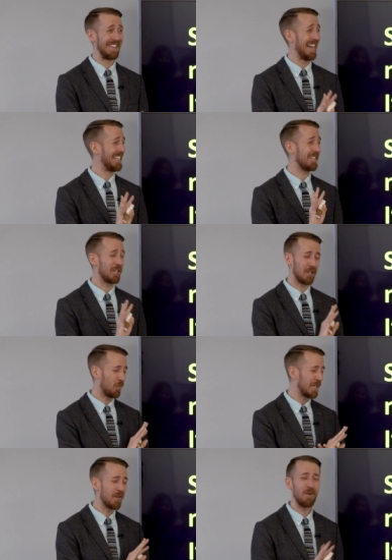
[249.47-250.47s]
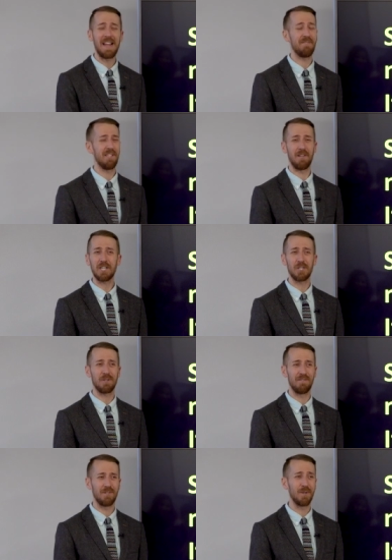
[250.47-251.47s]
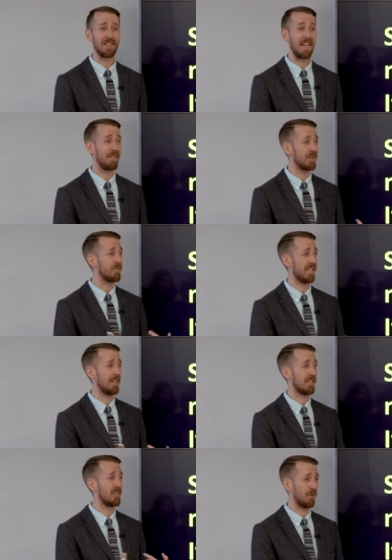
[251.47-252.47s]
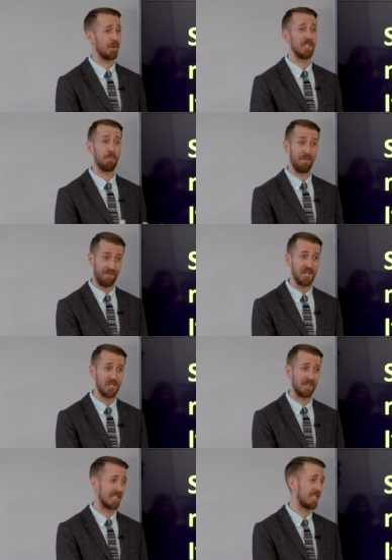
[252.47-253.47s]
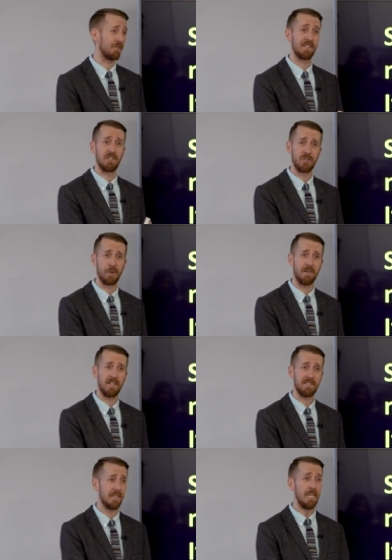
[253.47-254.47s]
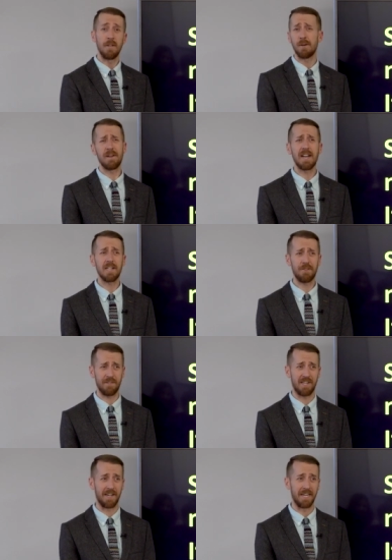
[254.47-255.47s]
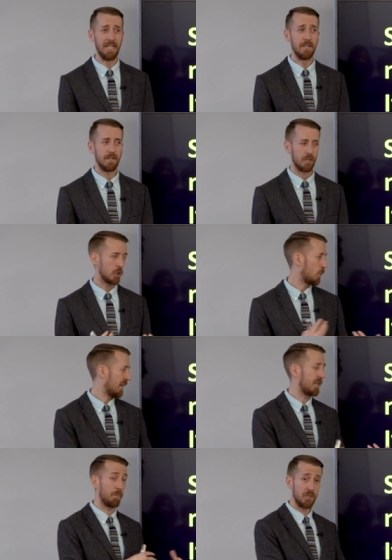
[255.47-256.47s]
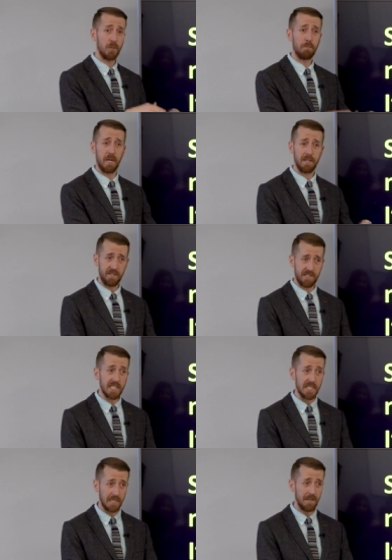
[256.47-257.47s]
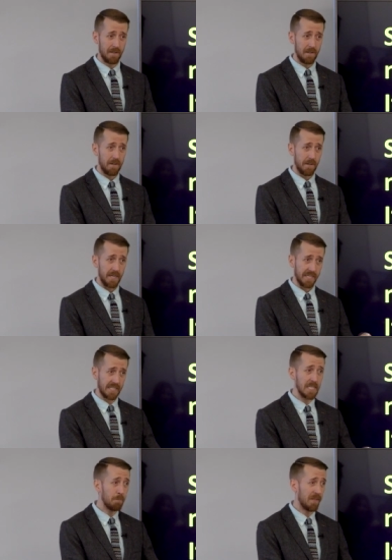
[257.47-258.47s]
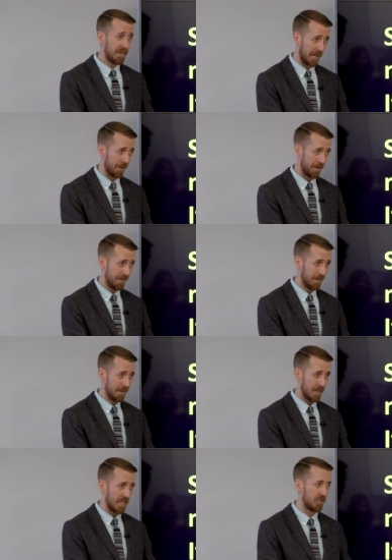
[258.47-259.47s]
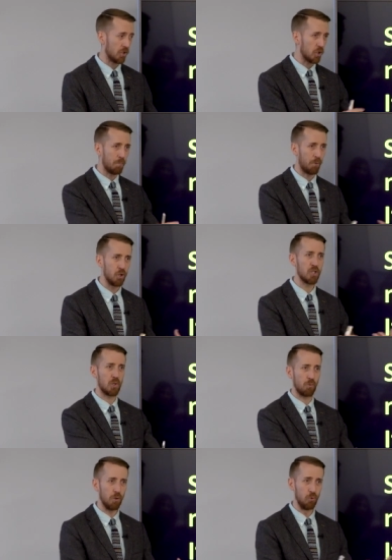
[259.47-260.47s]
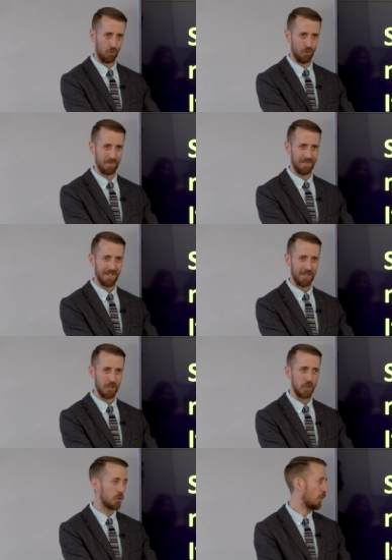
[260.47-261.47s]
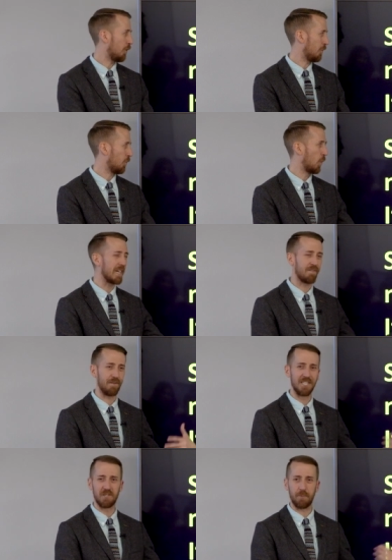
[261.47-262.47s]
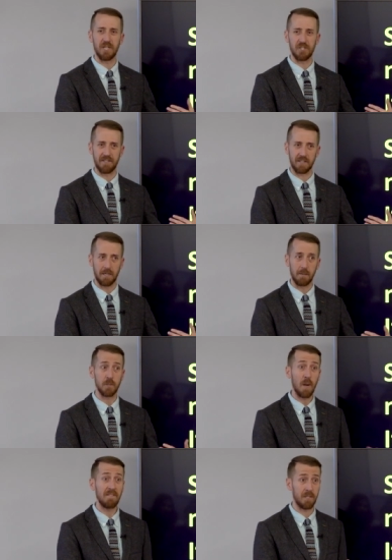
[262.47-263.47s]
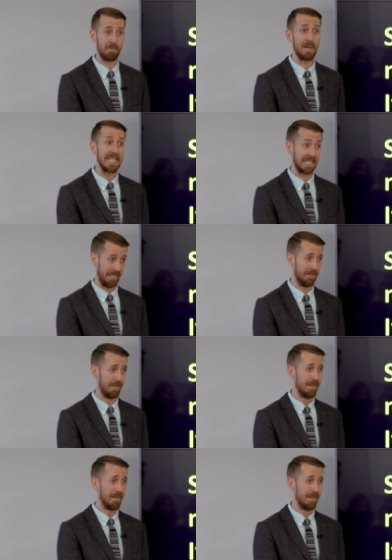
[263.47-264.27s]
That is, we don't have the luxury of doing that if you're telling stories professionally, either as a journalist or in any other setting. You have to put your butt in the seat and keep it there until you push through. You don't wait for inspiration to come, you have to make it.